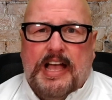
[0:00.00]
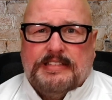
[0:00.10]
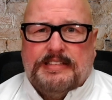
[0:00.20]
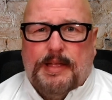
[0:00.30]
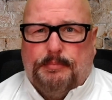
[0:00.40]

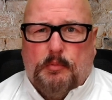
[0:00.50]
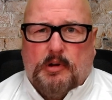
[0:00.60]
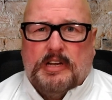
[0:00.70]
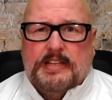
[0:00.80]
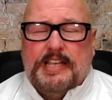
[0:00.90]
step that
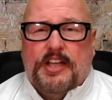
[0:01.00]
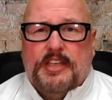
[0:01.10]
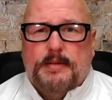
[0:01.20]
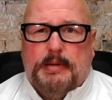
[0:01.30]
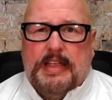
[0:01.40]
we're going to tell
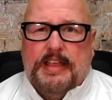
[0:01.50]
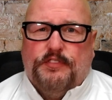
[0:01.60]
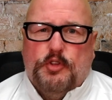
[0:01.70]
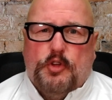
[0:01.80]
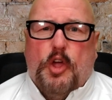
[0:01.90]
you. But
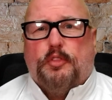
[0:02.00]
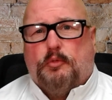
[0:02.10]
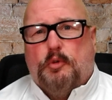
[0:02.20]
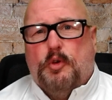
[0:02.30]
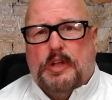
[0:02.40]
if you go
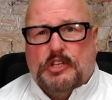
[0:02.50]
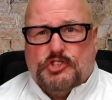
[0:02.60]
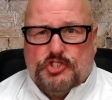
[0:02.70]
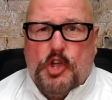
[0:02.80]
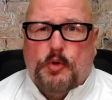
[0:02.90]
through and
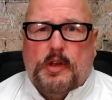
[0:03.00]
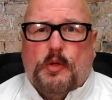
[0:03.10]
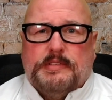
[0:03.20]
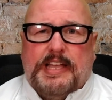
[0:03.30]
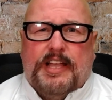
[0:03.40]
show,
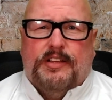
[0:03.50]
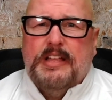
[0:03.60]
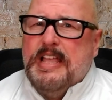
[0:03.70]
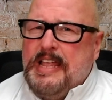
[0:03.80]
don't tell,